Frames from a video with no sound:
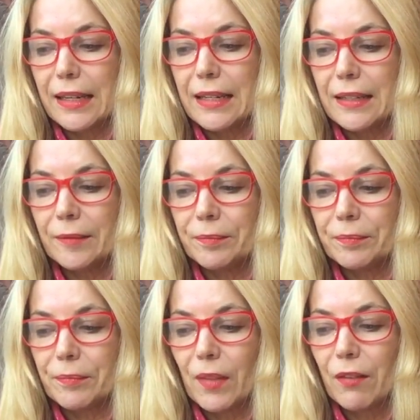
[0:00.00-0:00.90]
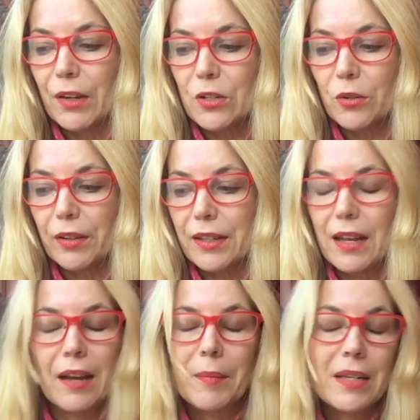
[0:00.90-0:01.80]
in Victoria.
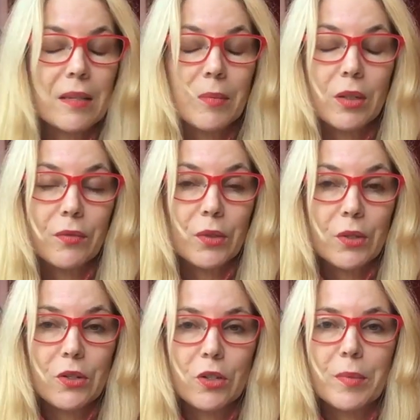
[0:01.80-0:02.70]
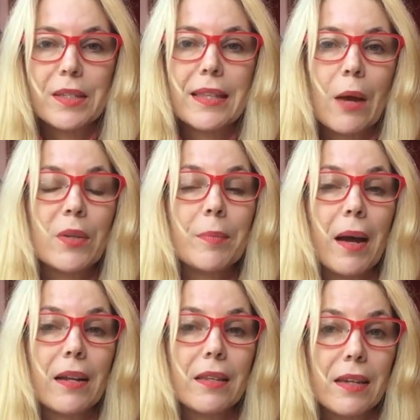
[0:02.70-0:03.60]
I met some beautiful YouTubers. That was
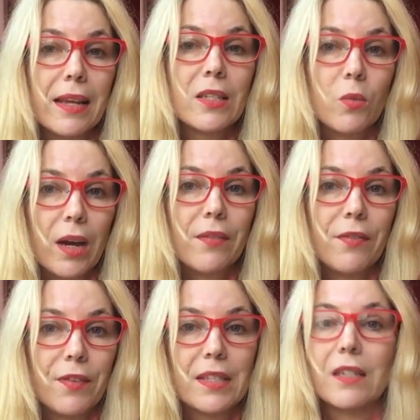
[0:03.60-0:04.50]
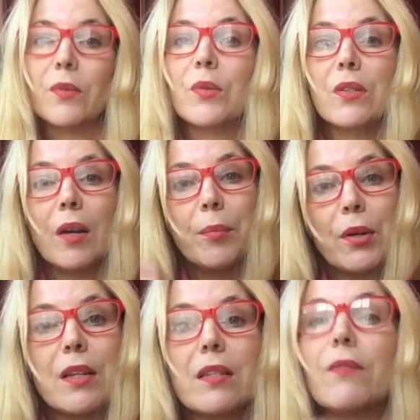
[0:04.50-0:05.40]
part of the Next Wave Festival. So I'm
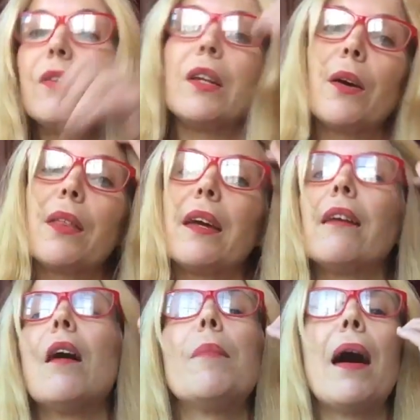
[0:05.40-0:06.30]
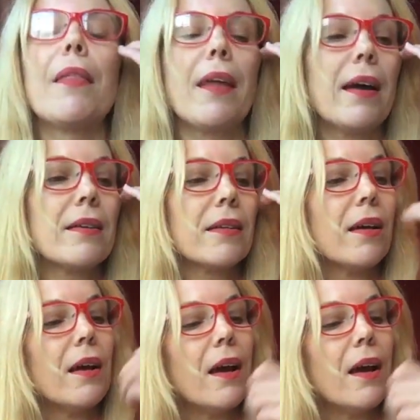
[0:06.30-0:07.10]
putting some video there about that.